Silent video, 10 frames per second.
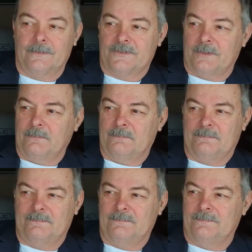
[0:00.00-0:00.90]
Some
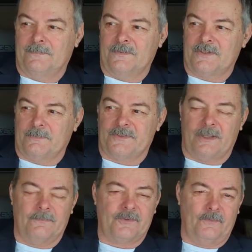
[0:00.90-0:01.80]
some
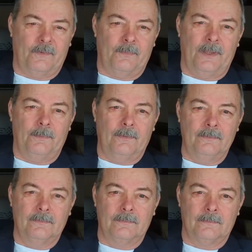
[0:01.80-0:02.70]
self-serving people